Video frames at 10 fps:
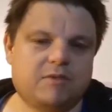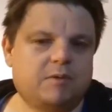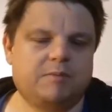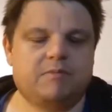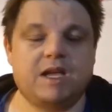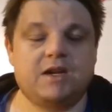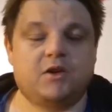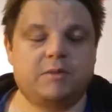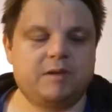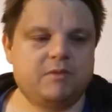probably may
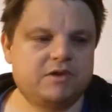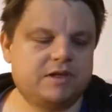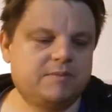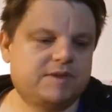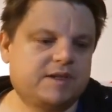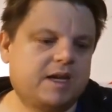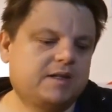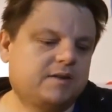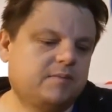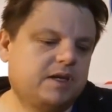not be a Muslim,
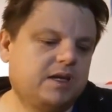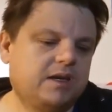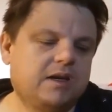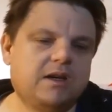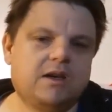saying to me,